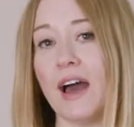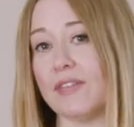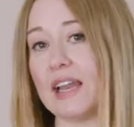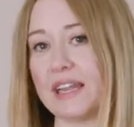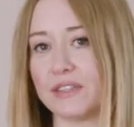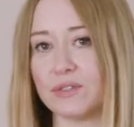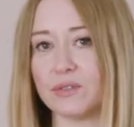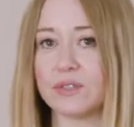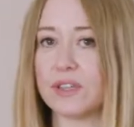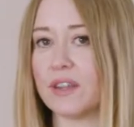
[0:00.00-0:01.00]
and the
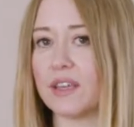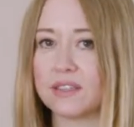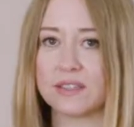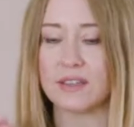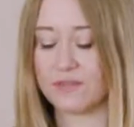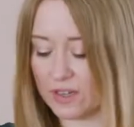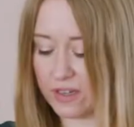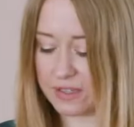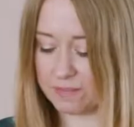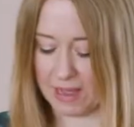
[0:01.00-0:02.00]
lentils. I think it's kind of a
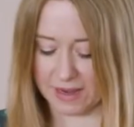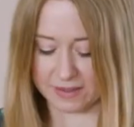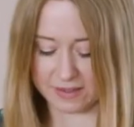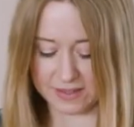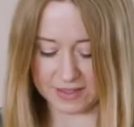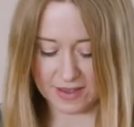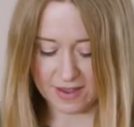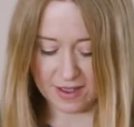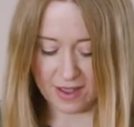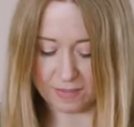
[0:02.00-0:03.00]
nice balance.
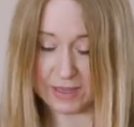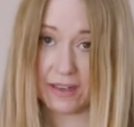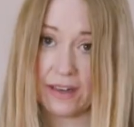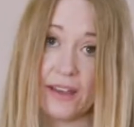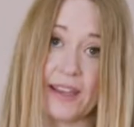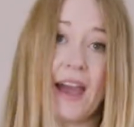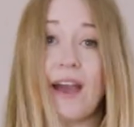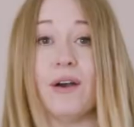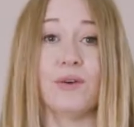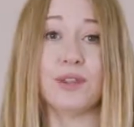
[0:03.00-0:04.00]
And I like
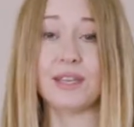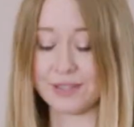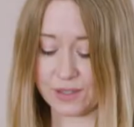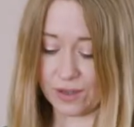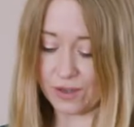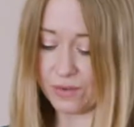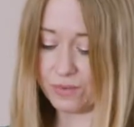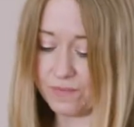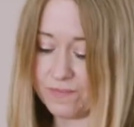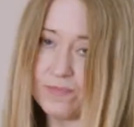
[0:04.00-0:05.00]
how these go
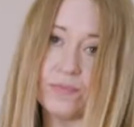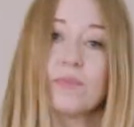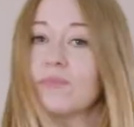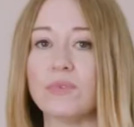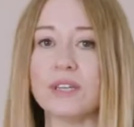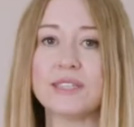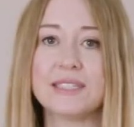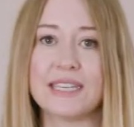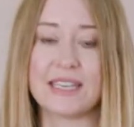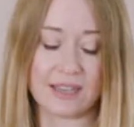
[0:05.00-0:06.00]
really
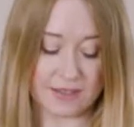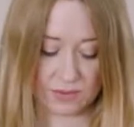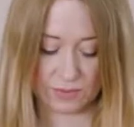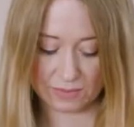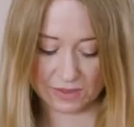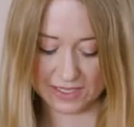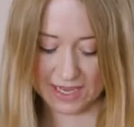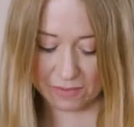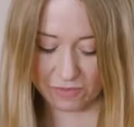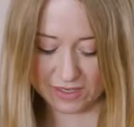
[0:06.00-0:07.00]
sticky and sweet with the
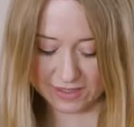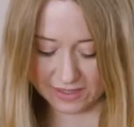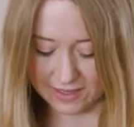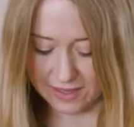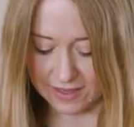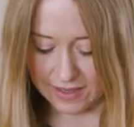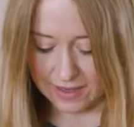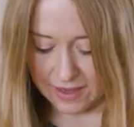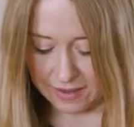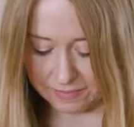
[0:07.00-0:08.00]
tamarind.
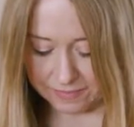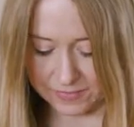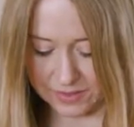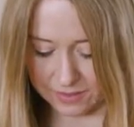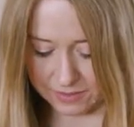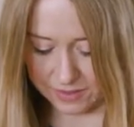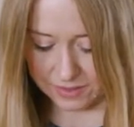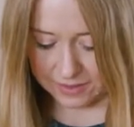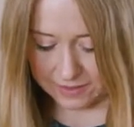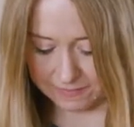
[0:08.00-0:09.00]
So I'm
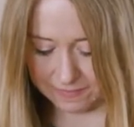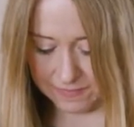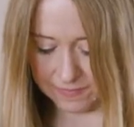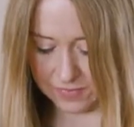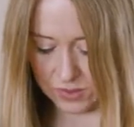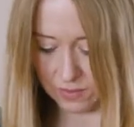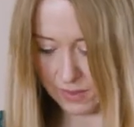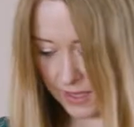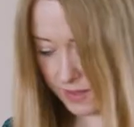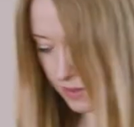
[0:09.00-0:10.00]
just going to chop
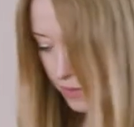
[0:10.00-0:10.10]
the ends